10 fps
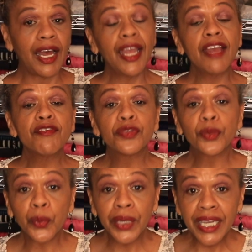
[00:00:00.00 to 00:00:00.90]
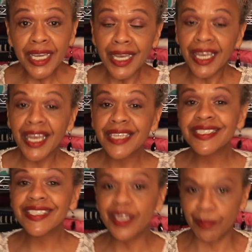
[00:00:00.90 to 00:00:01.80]
I have 3
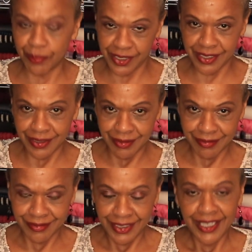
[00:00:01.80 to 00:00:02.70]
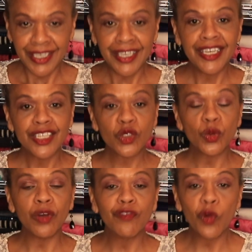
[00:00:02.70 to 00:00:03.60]
tips to
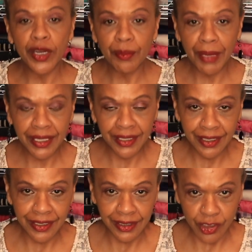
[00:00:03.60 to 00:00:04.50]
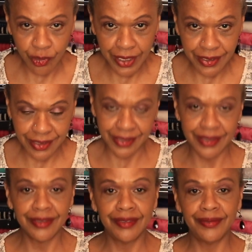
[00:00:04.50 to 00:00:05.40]
avoid making an ugly dress.
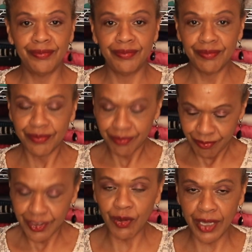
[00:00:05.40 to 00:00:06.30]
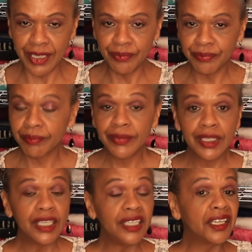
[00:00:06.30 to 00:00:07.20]
Okay,
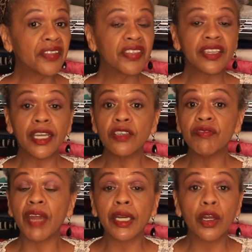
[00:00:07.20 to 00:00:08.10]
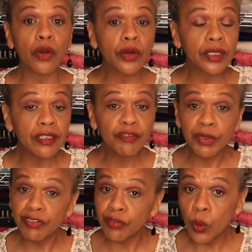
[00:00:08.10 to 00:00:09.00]
nothing that you've not heard of
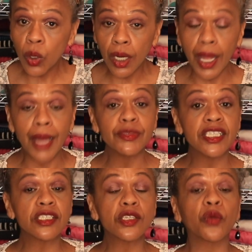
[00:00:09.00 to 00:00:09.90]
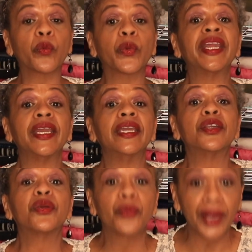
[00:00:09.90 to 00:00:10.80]
before. I'm just
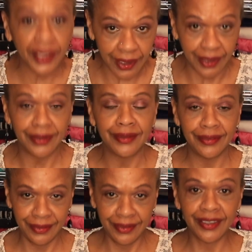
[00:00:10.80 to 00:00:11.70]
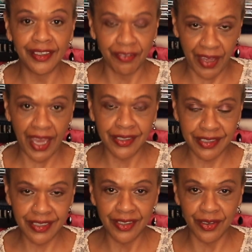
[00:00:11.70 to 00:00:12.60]
reiterating the fact.